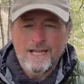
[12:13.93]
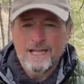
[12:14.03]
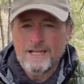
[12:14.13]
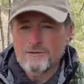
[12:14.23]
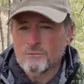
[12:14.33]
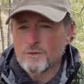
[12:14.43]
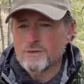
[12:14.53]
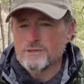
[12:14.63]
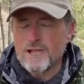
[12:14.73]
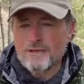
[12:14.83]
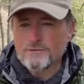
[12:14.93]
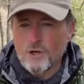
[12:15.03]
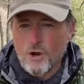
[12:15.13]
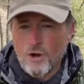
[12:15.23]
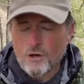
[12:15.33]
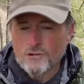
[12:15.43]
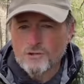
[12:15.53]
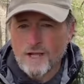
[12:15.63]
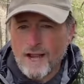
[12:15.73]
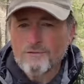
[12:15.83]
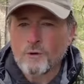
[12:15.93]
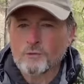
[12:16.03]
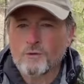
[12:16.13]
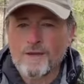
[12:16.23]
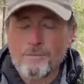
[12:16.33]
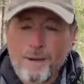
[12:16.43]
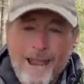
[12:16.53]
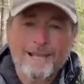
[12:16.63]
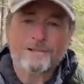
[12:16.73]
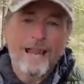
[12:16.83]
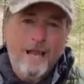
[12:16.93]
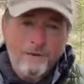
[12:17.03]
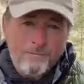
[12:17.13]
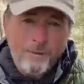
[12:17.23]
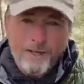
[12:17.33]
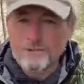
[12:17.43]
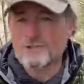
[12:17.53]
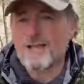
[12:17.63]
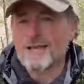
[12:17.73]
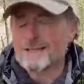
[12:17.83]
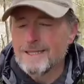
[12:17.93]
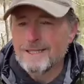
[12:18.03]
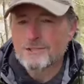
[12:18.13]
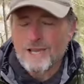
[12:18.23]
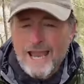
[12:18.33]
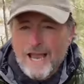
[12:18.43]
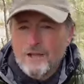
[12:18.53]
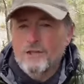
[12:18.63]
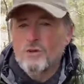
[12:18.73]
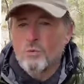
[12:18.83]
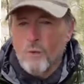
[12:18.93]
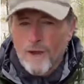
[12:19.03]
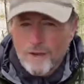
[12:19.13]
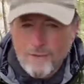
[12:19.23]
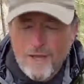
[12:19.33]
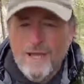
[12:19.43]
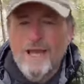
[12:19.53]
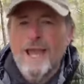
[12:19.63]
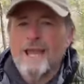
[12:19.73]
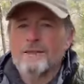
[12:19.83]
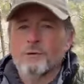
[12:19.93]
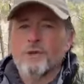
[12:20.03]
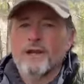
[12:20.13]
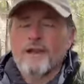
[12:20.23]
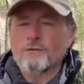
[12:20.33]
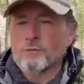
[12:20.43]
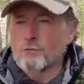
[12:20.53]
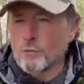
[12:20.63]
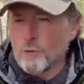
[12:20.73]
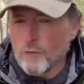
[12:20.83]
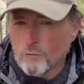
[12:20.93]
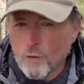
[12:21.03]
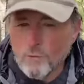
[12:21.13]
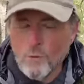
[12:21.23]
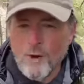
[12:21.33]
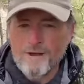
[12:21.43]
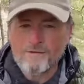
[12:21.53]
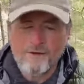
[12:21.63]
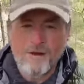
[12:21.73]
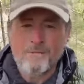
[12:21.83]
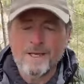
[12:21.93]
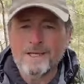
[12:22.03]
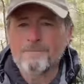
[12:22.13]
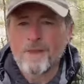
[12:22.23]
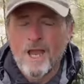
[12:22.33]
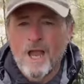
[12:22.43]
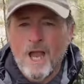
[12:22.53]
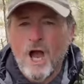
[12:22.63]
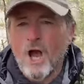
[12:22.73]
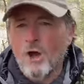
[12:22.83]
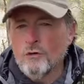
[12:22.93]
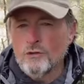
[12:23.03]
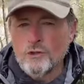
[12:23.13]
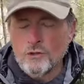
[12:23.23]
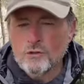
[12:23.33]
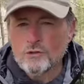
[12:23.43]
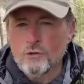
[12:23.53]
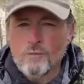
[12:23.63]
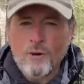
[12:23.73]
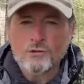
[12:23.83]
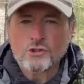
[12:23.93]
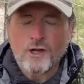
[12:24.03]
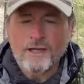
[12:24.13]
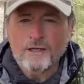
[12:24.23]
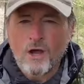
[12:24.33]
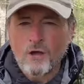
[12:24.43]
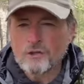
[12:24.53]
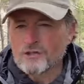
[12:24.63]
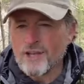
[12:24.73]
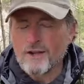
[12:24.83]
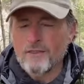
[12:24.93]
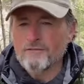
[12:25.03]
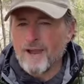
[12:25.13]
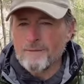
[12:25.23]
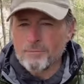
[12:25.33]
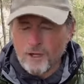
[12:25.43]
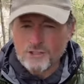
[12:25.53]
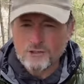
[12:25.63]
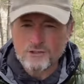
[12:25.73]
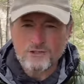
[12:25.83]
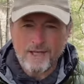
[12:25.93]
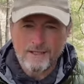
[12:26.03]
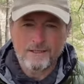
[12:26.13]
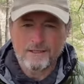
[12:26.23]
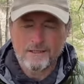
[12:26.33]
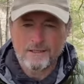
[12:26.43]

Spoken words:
With deaf dogs that I've worked with in the past out in places like this, out in the wild, where they roam away from me, I'll use a remote training collar set on the vibration setting.